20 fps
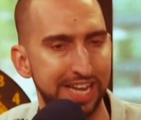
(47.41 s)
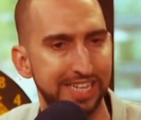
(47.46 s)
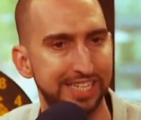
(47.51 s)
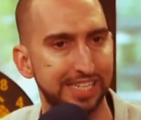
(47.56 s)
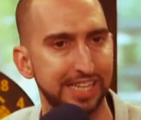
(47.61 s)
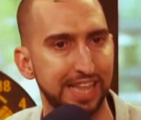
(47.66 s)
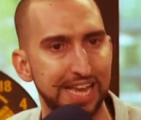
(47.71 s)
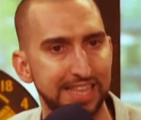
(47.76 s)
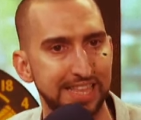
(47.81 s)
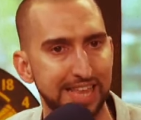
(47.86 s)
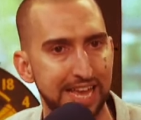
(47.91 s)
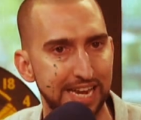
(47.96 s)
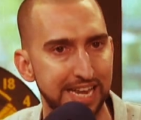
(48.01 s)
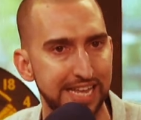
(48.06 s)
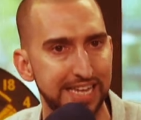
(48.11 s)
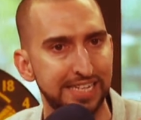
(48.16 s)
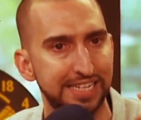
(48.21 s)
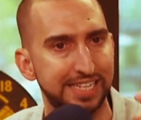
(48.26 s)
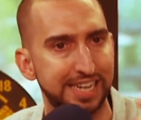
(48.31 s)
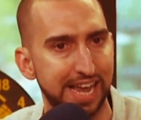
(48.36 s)
It's like that
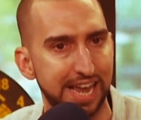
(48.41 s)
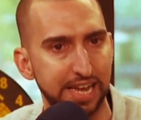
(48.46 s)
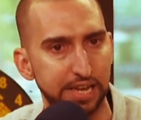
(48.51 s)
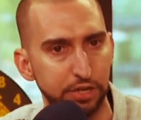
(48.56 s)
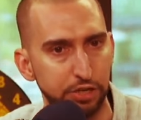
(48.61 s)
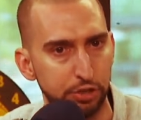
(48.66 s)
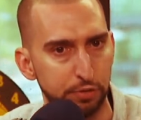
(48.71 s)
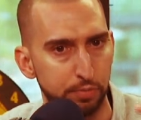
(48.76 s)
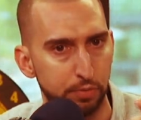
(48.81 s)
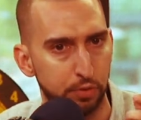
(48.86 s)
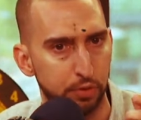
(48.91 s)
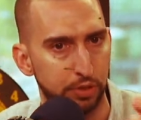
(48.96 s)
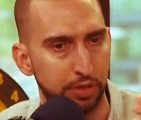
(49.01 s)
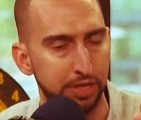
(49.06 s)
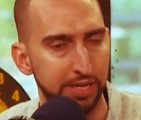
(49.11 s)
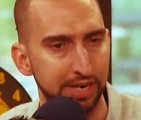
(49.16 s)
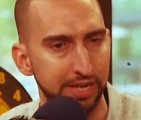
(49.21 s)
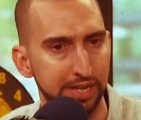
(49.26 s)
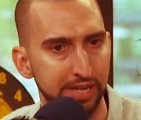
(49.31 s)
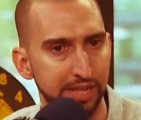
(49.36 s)

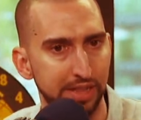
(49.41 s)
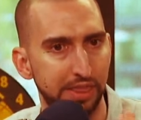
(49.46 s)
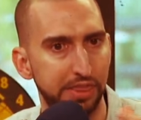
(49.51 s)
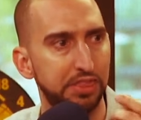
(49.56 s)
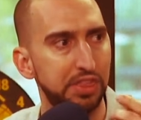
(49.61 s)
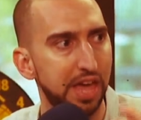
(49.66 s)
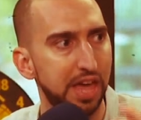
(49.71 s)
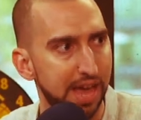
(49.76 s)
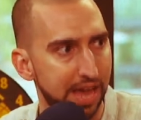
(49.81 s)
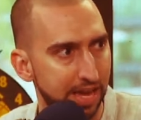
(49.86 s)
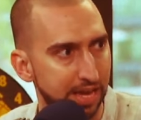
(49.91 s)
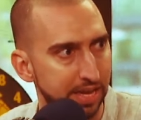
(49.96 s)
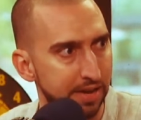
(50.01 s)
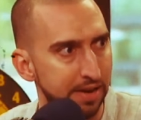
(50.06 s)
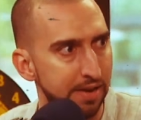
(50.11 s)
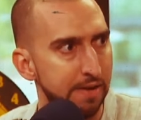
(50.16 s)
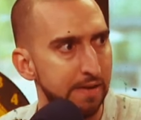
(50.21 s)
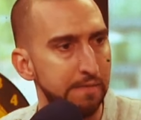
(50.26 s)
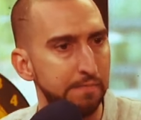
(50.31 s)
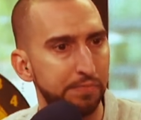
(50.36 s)
intangible
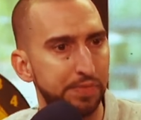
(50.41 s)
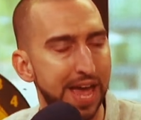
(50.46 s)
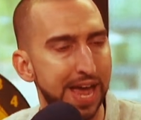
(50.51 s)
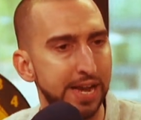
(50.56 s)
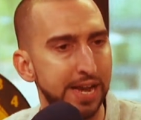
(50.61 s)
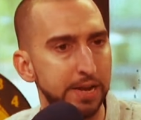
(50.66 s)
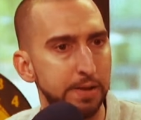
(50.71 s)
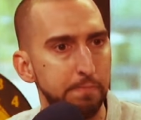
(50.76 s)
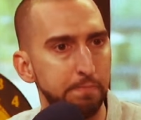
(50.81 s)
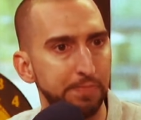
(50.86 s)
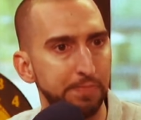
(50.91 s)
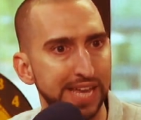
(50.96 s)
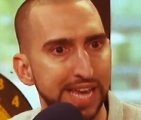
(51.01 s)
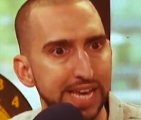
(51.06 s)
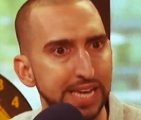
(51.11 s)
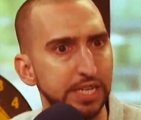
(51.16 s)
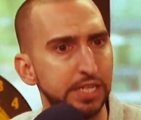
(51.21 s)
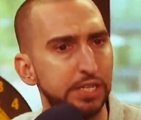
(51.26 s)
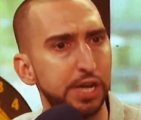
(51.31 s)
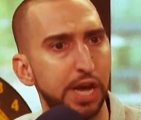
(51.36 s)
thing that
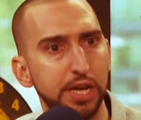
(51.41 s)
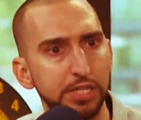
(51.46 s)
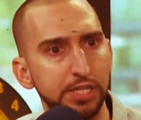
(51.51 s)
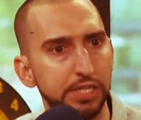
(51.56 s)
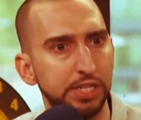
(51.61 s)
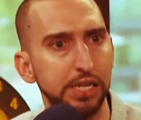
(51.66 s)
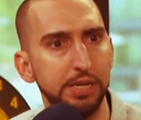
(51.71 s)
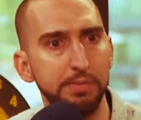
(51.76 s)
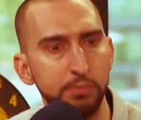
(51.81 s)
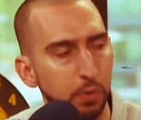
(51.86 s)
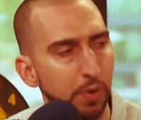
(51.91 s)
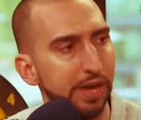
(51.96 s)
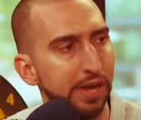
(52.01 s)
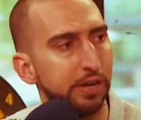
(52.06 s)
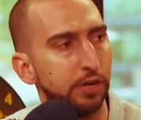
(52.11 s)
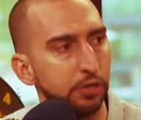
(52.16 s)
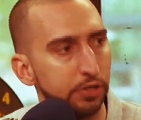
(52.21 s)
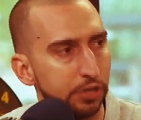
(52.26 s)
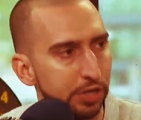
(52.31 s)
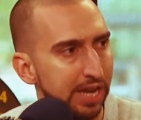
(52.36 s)
it does seem to
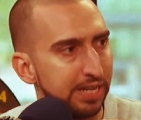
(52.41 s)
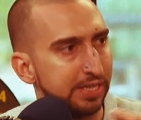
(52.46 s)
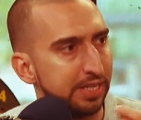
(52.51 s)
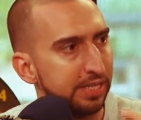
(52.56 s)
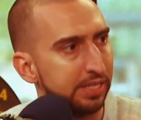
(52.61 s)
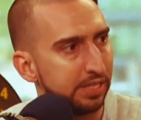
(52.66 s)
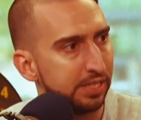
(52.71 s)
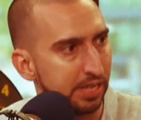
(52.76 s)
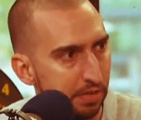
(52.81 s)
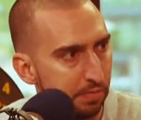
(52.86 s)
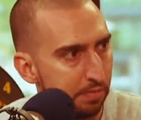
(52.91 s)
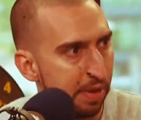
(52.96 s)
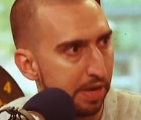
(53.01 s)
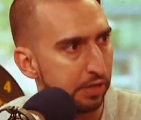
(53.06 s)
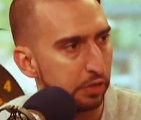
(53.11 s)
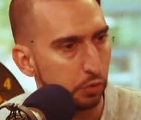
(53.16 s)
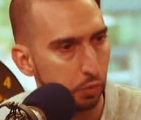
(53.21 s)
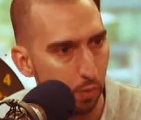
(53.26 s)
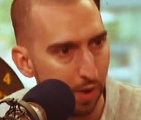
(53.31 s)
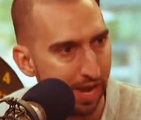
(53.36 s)
energize his
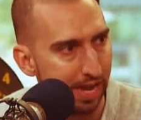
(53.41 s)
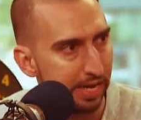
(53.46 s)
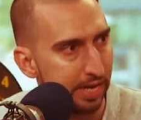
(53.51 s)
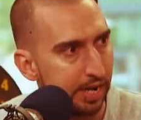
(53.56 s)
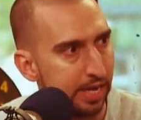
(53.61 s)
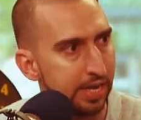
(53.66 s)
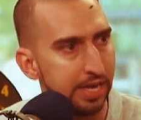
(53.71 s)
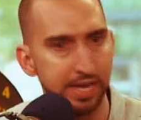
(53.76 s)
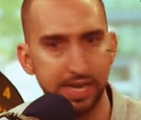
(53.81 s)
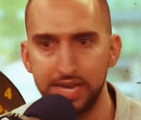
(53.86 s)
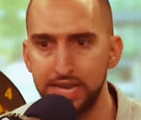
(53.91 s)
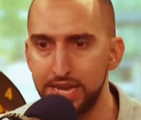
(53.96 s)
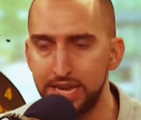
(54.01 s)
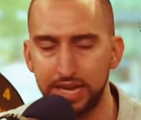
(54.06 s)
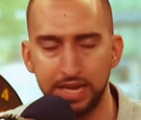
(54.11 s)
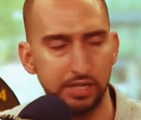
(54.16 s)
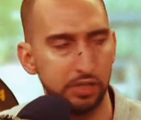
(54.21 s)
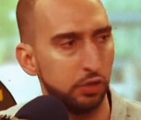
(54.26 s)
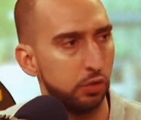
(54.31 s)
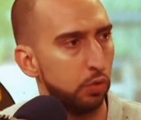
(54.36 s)
teammates when he
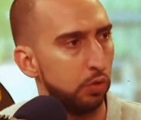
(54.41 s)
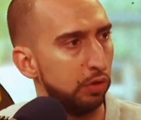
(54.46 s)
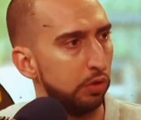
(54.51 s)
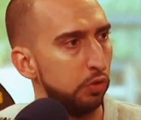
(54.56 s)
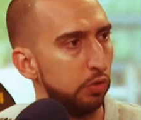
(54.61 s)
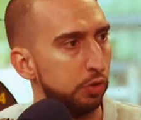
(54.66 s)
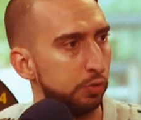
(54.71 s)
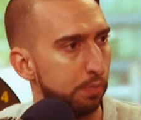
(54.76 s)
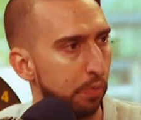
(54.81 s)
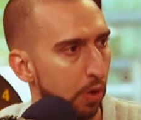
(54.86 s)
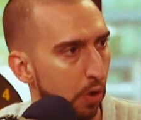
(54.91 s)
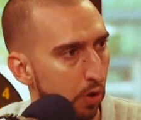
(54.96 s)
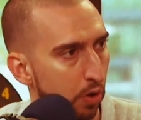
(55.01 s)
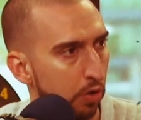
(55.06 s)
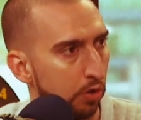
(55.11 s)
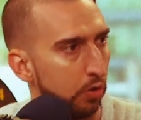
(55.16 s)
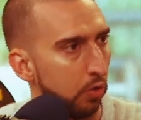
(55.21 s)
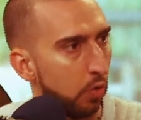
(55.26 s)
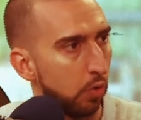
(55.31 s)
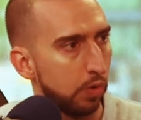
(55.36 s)
gets to a loose
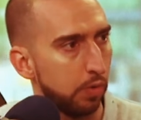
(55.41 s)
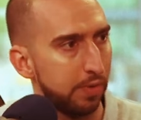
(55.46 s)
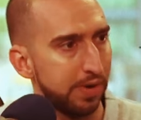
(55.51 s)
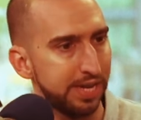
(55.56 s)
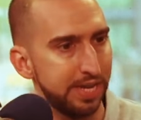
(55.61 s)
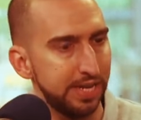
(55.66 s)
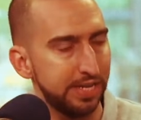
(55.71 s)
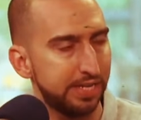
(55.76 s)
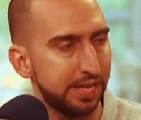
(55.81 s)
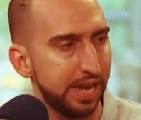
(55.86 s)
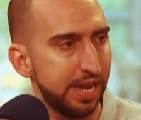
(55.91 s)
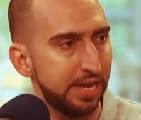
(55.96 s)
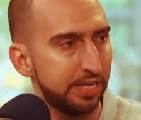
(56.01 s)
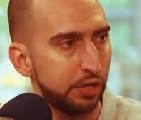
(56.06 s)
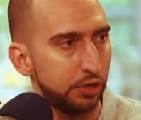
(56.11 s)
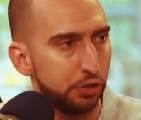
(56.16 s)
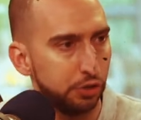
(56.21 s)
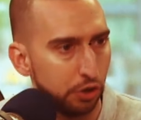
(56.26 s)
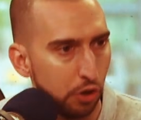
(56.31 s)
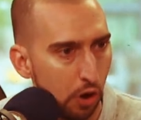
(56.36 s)
ball or when he
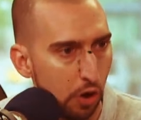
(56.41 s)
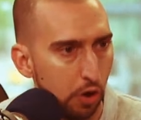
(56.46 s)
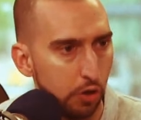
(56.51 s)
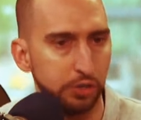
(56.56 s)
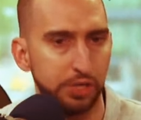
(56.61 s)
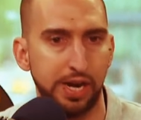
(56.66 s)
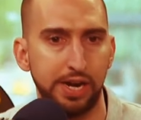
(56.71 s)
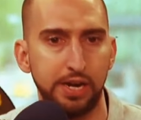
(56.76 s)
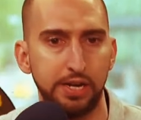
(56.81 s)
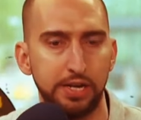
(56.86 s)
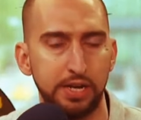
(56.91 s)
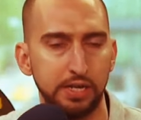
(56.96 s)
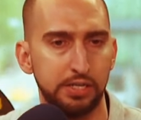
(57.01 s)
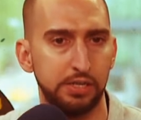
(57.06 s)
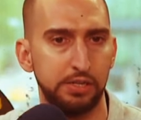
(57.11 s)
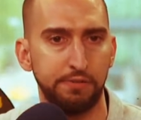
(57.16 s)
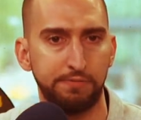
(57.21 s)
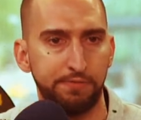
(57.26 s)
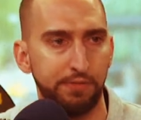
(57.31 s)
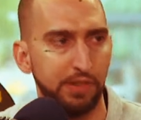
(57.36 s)
takes a charge, and it
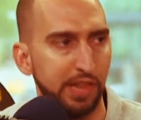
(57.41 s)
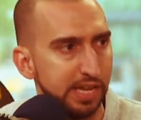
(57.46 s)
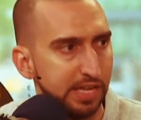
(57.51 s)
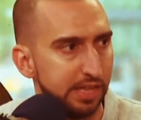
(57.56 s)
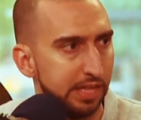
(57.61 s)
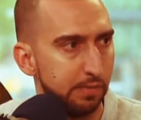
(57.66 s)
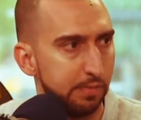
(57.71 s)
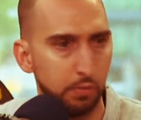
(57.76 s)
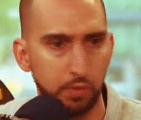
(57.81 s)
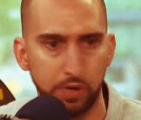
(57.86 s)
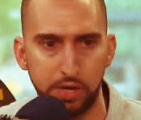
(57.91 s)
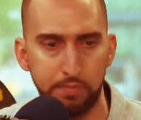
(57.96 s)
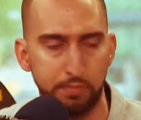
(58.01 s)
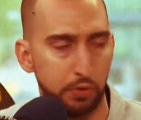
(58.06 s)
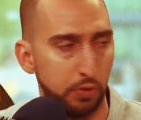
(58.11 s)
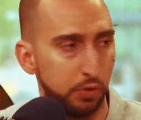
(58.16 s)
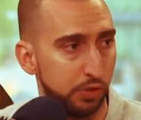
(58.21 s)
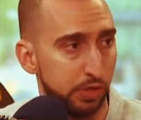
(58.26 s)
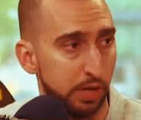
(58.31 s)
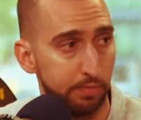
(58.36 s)
doesn't deflate them when he
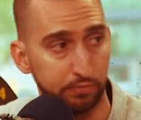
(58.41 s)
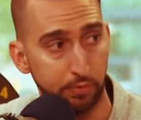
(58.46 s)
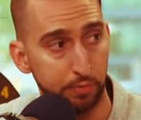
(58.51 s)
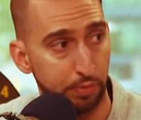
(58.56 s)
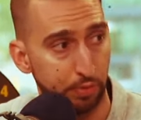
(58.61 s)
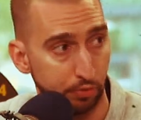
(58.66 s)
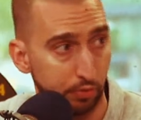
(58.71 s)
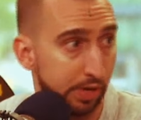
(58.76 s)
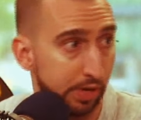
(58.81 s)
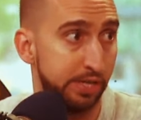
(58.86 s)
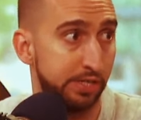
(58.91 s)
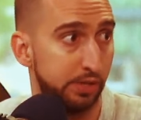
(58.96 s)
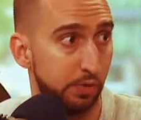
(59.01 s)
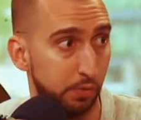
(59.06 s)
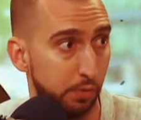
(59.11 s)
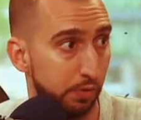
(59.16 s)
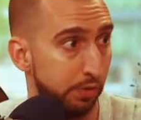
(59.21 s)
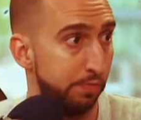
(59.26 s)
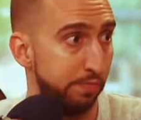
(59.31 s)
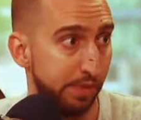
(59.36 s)
pulls up from three as
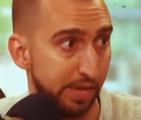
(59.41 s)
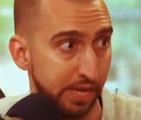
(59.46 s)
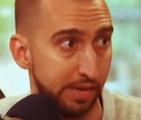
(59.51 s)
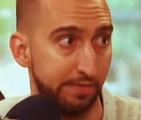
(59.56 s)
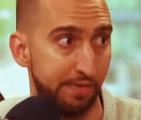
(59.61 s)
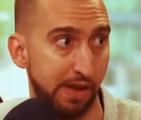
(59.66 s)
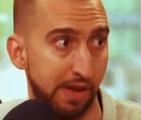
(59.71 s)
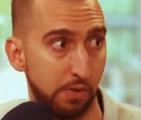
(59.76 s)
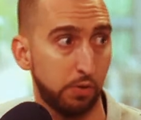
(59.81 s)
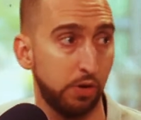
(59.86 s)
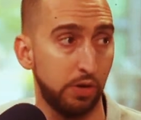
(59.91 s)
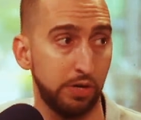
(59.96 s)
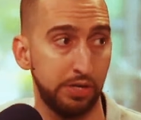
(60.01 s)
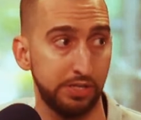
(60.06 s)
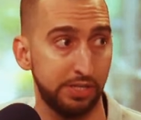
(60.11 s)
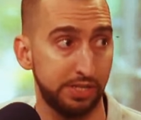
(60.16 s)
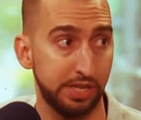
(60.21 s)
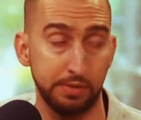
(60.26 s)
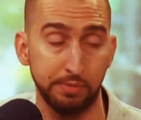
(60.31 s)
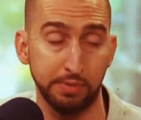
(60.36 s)
it would me if I were on
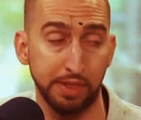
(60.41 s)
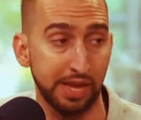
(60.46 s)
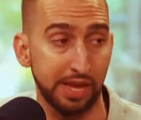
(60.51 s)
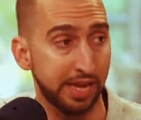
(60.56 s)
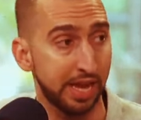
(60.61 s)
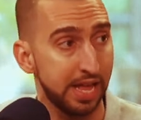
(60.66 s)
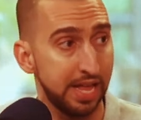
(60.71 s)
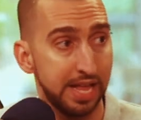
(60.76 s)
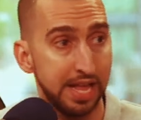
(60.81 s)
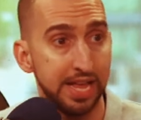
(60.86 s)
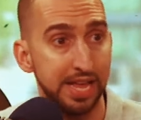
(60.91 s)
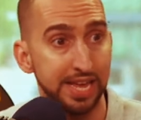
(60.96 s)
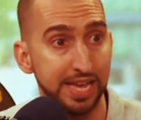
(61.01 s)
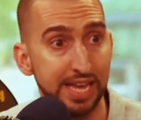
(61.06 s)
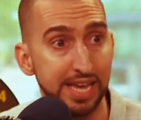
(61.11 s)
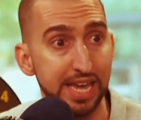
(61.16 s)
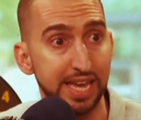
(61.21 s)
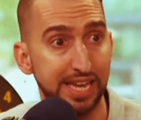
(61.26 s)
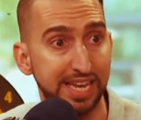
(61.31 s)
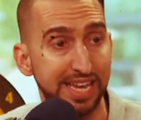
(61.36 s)
his team. Like,
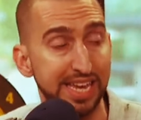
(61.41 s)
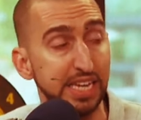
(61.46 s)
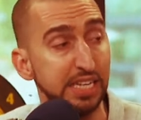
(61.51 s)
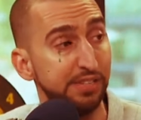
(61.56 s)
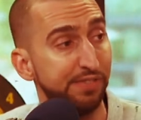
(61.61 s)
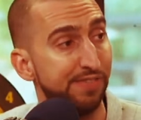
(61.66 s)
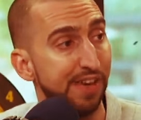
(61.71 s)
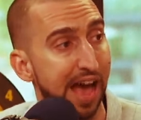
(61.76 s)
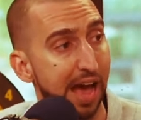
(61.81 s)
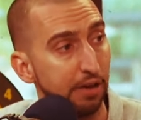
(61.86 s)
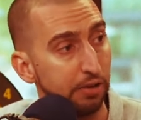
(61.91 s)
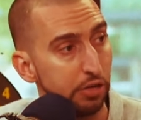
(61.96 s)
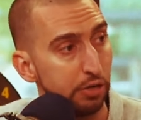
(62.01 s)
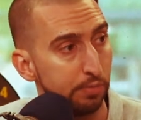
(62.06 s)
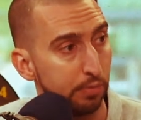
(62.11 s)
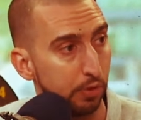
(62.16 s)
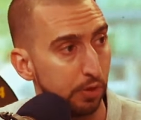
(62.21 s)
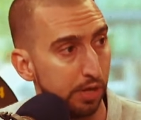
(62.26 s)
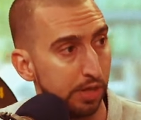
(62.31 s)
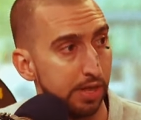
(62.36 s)
he's
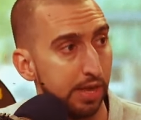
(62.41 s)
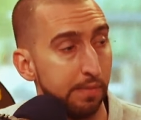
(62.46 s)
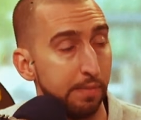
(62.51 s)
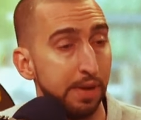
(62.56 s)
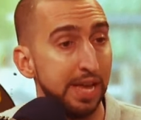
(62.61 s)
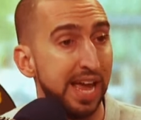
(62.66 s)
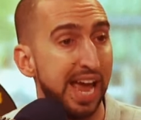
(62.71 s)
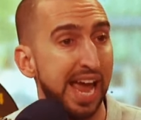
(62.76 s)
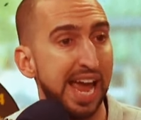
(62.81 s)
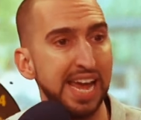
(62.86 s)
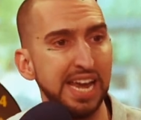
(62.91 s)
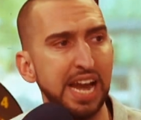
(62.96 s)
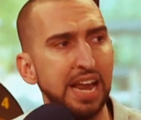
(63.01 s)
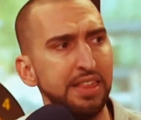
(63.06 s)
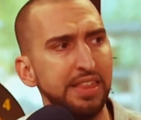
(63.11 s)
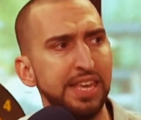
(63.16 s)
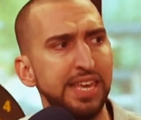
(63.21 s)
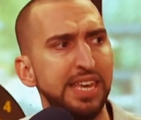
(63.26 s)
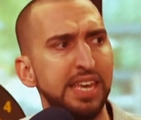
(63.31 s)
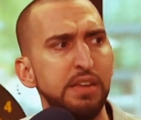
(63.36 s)
valuable to them, and
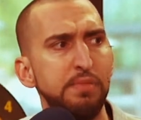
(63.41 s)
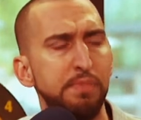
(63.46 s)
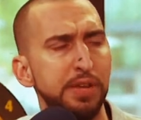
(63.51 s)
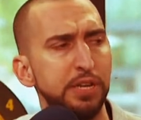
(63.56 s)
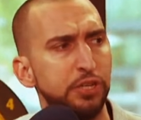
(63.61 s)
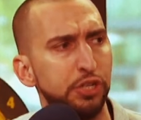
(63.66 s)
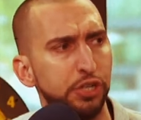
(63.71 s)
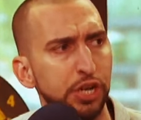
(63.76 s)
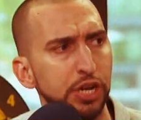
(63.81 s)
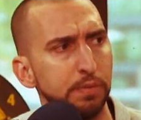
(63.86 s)
I think he'd be